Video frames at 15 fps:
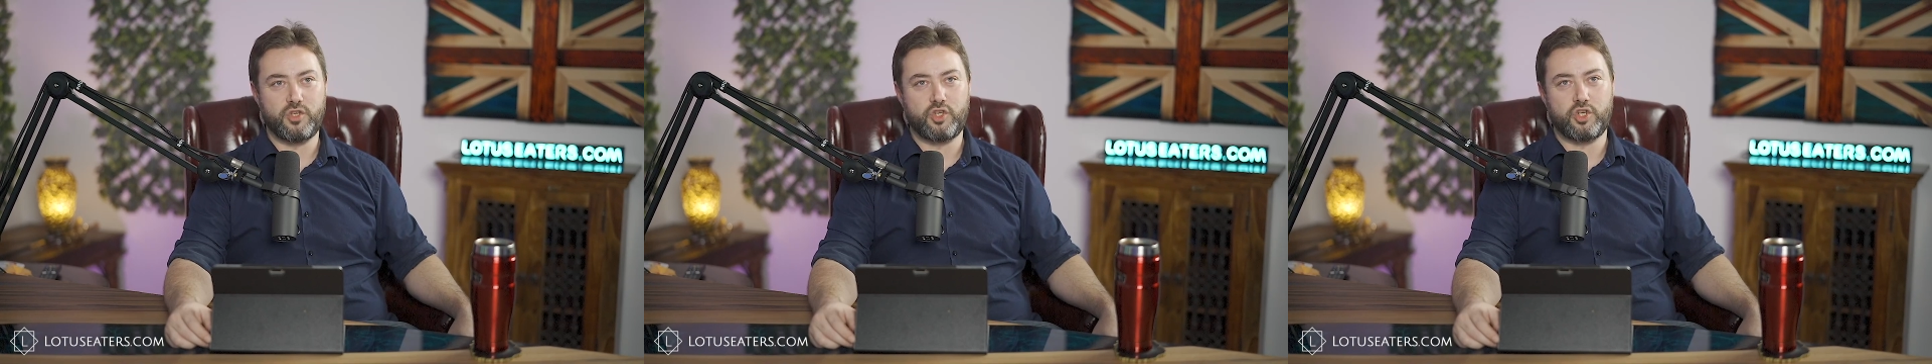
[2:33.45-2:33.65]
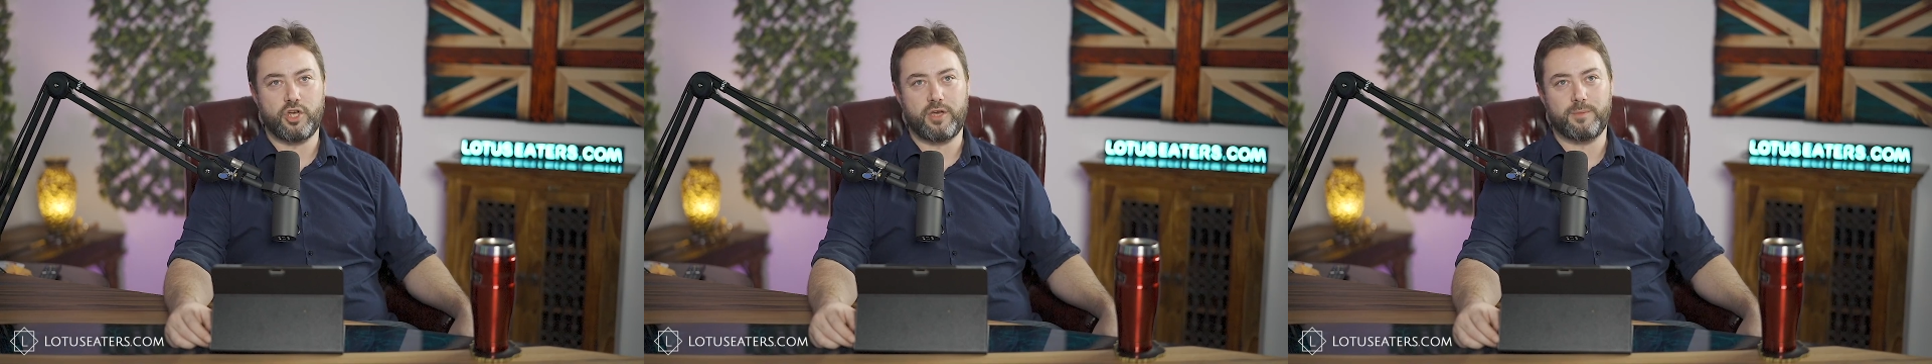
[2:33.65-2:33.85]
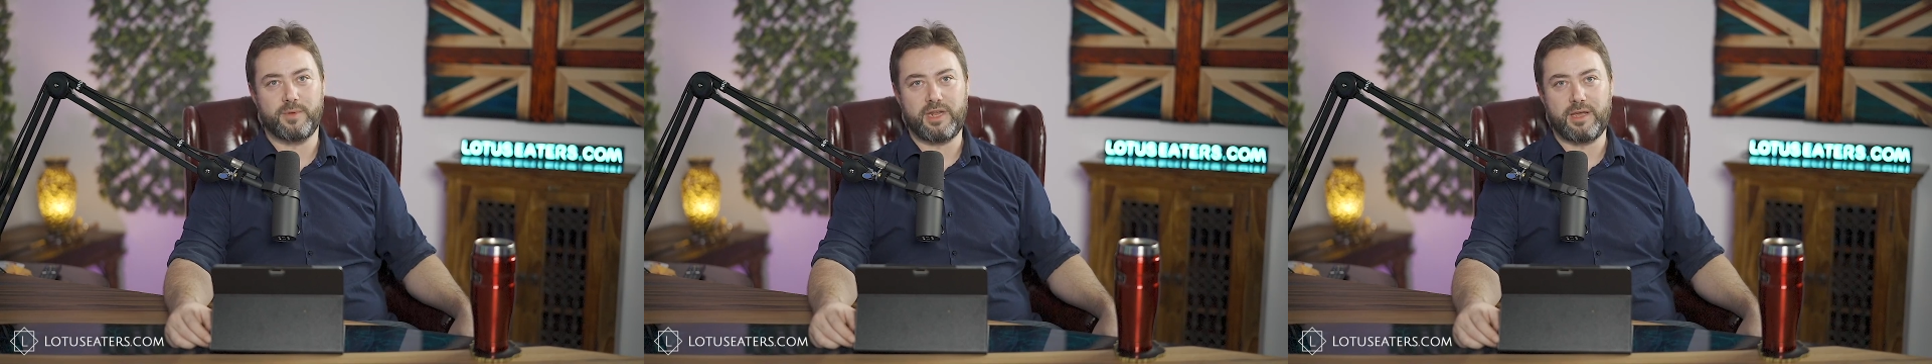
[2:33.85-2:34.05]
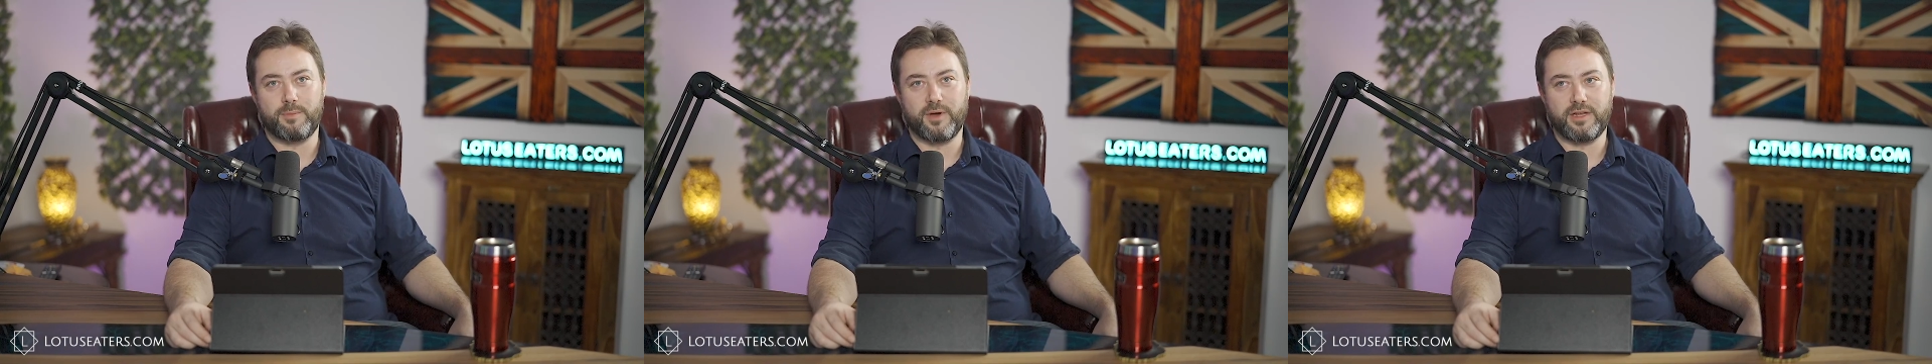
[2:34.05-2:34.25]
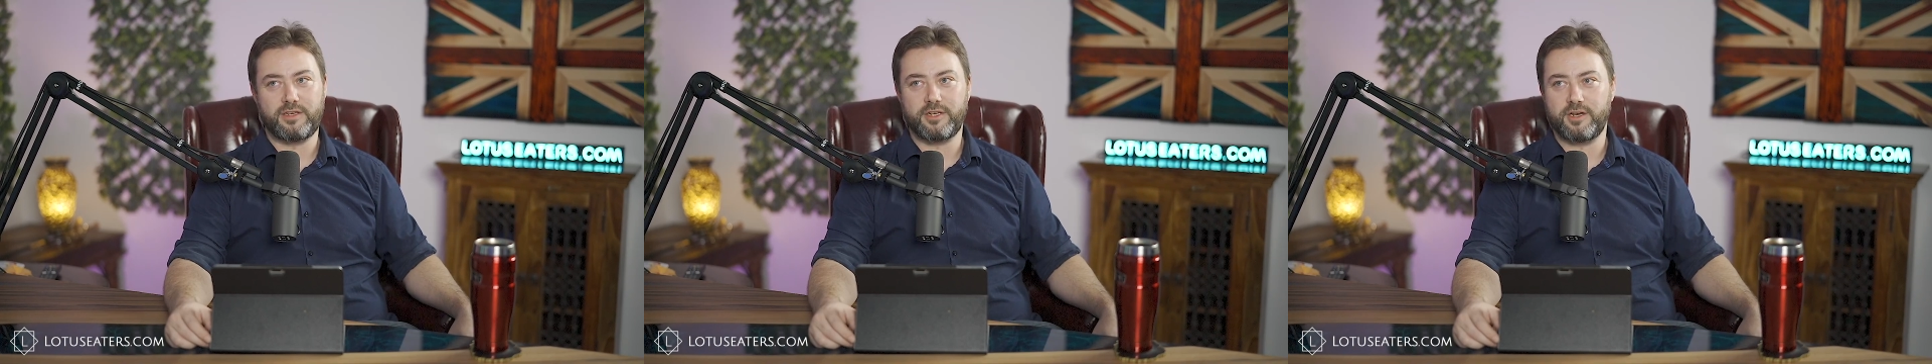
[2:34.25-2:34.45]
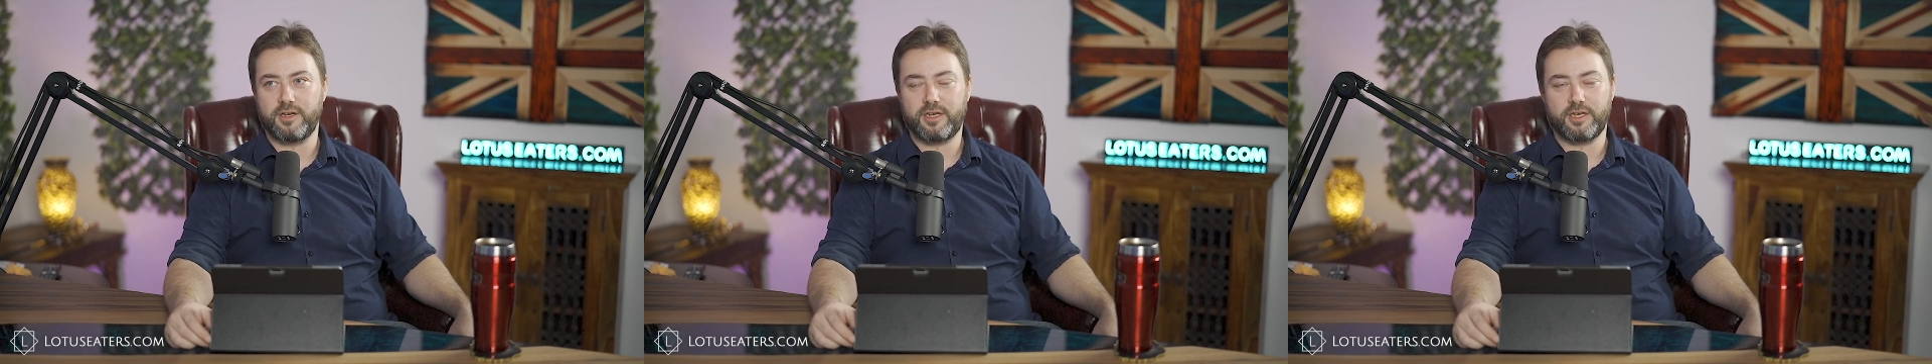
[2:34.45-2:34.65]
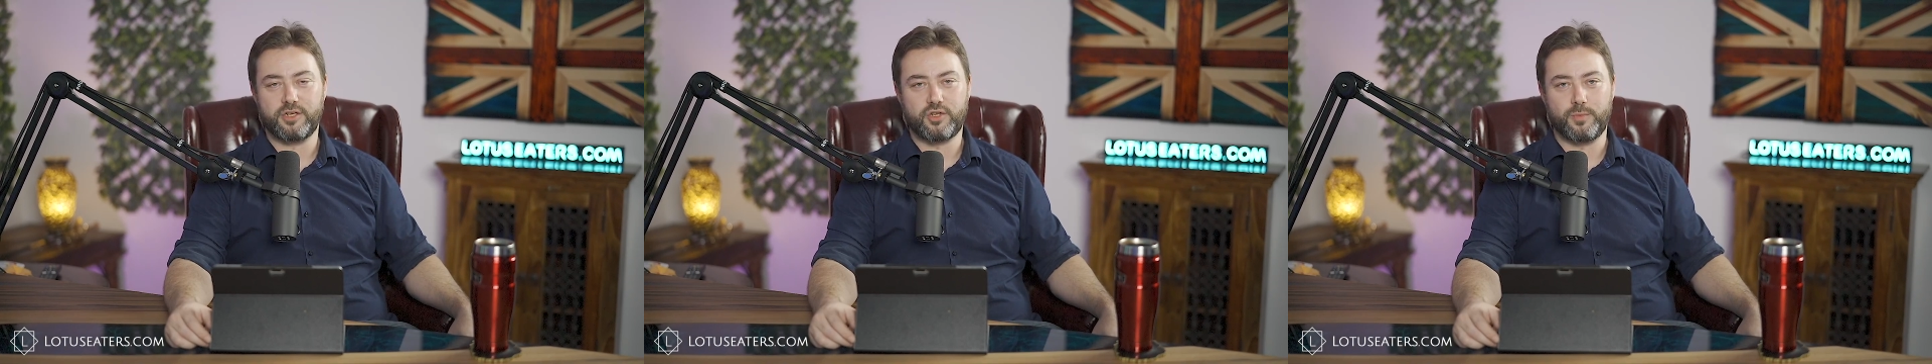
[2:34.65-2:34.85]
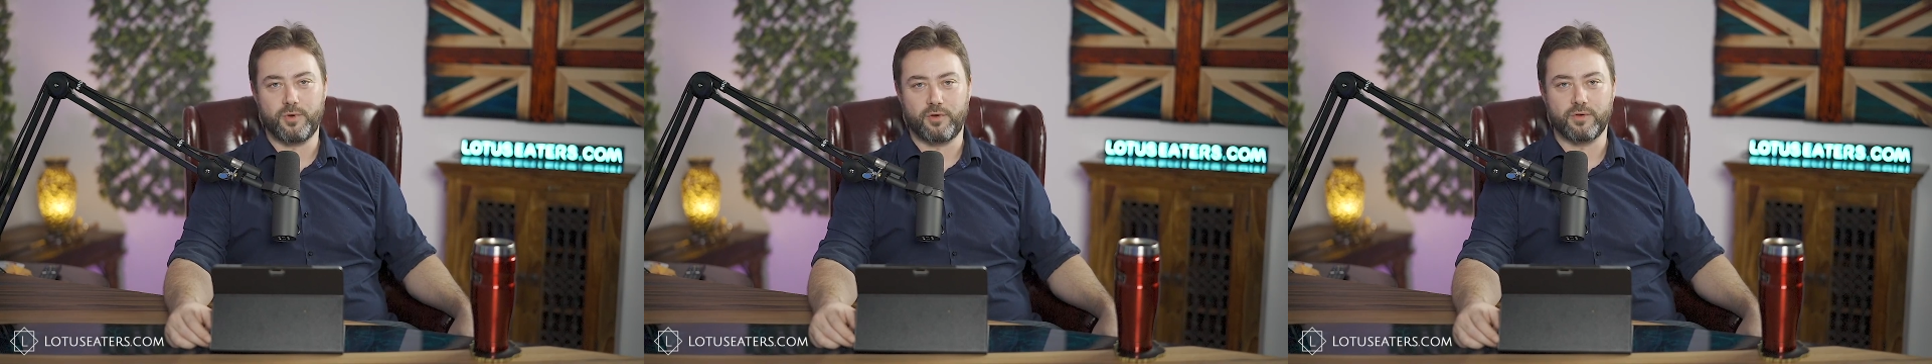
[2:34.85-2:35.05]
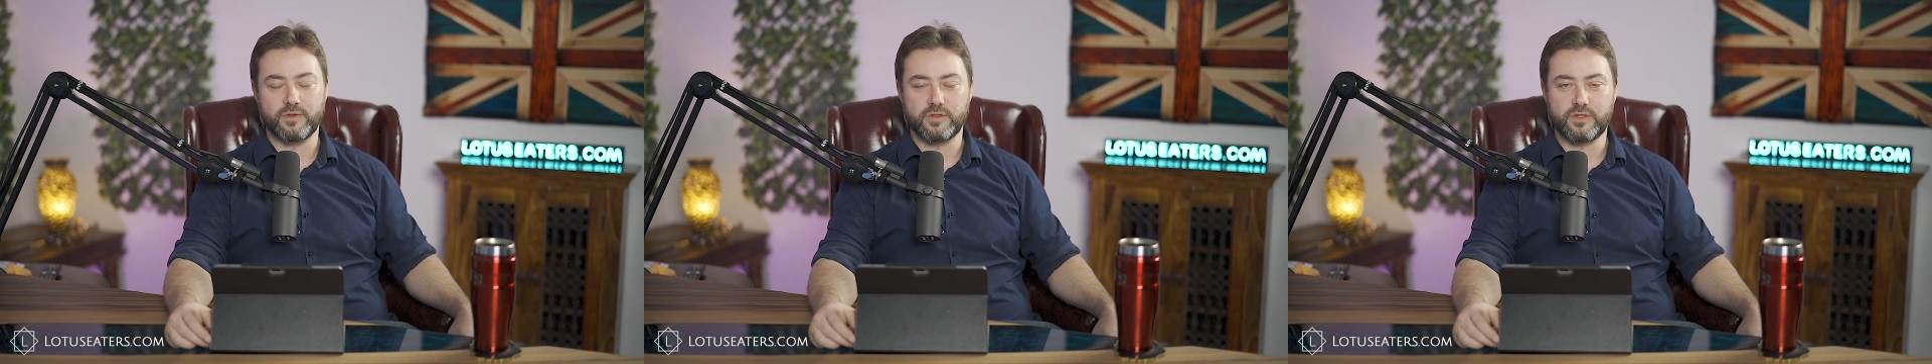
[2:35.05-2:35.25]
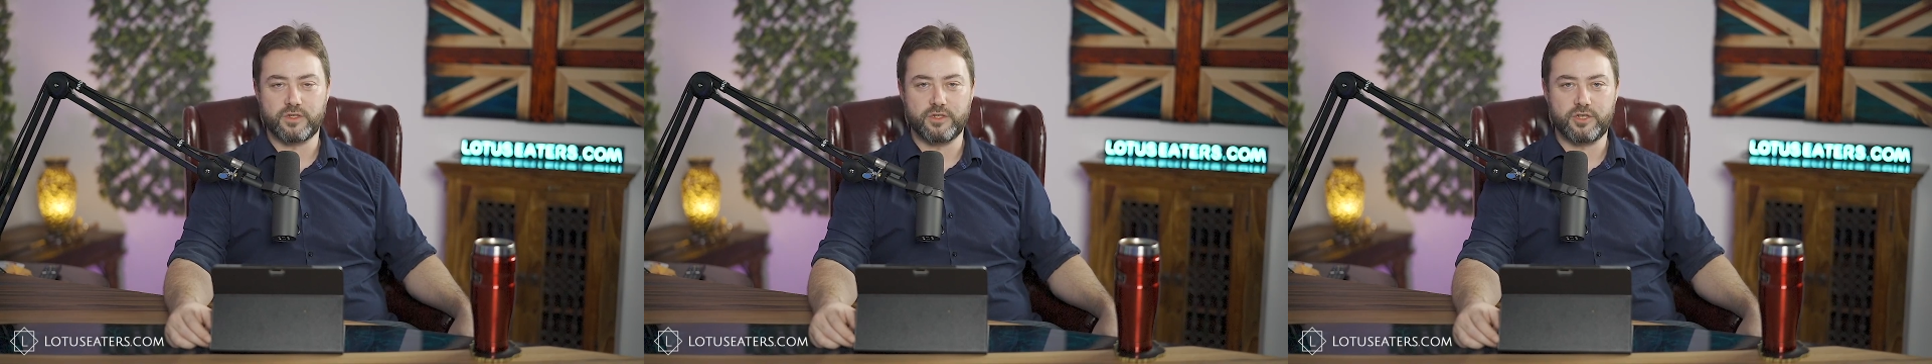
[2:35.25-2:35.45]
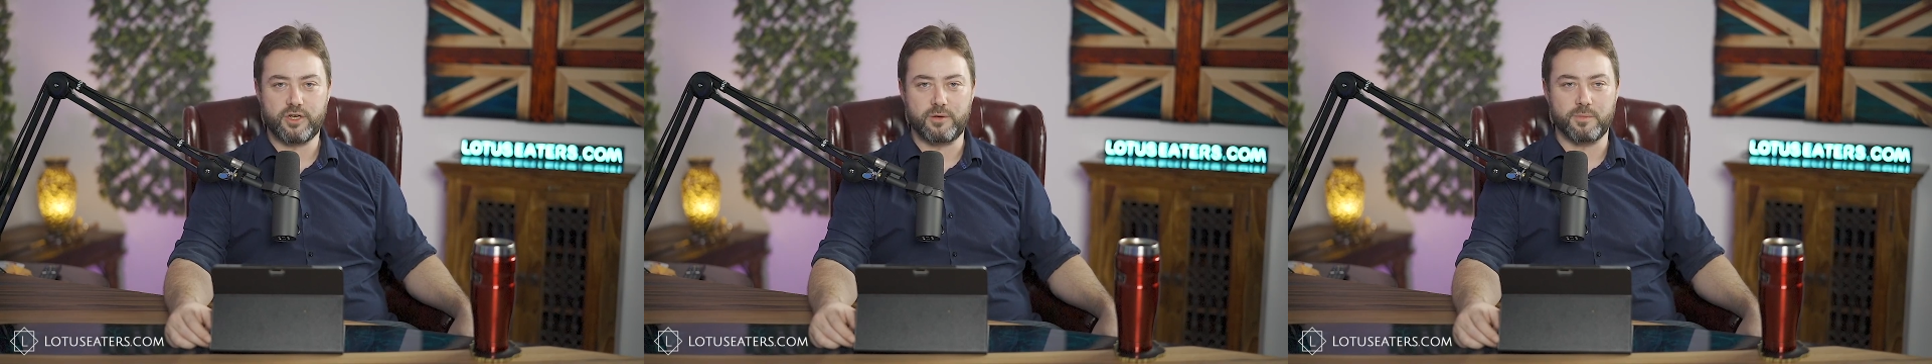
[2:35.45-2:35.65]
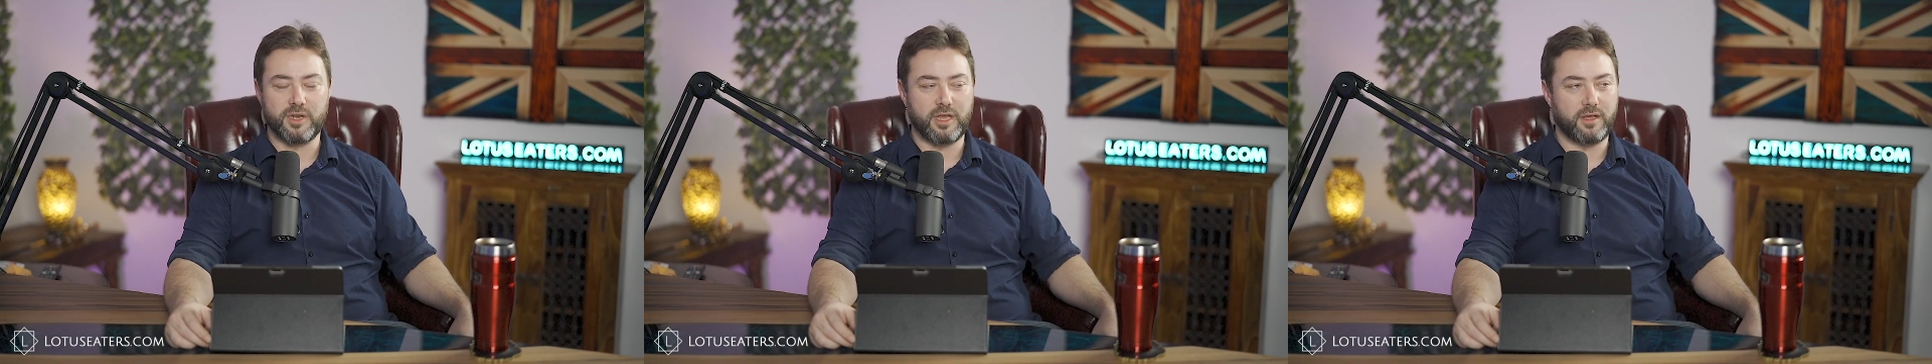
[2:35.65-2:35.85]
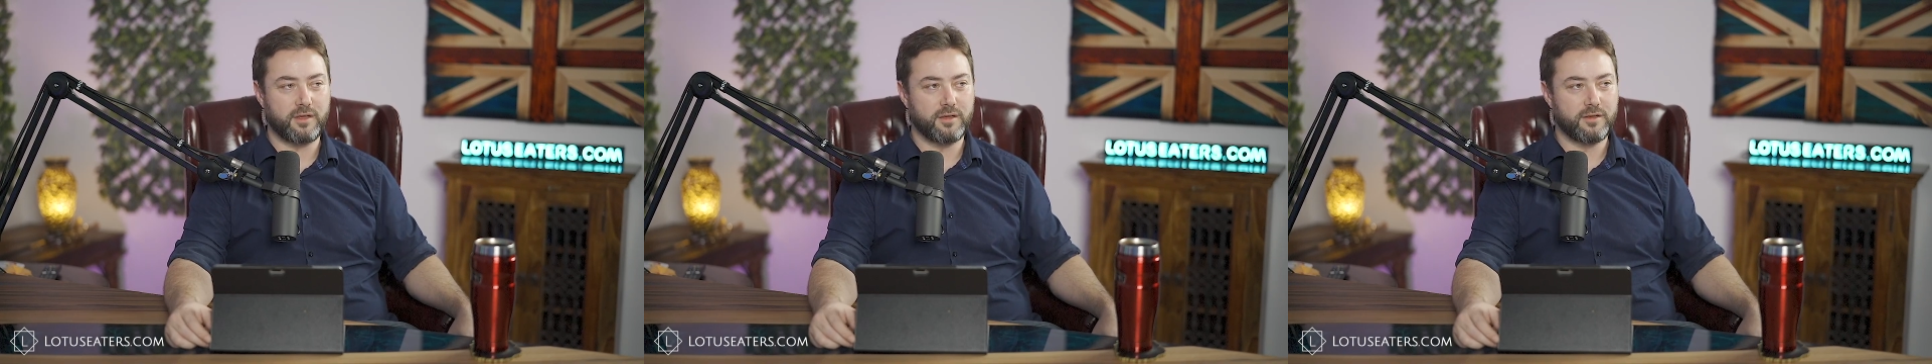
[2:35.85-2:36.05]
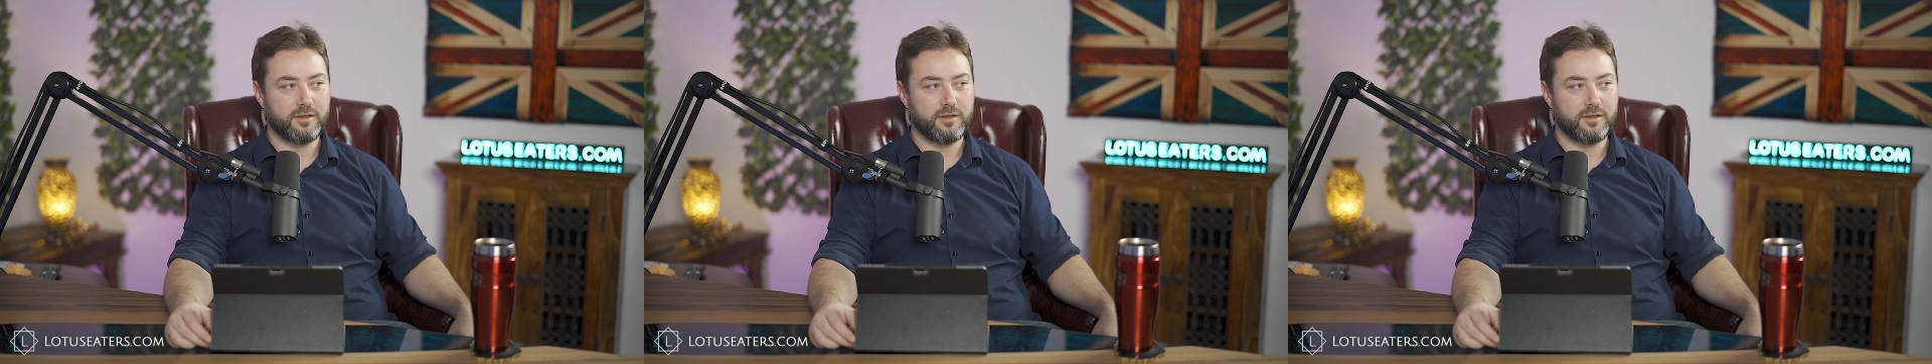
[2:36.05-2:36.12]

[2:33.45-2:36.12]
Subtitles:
Germany by Turkish immigrants to Germany.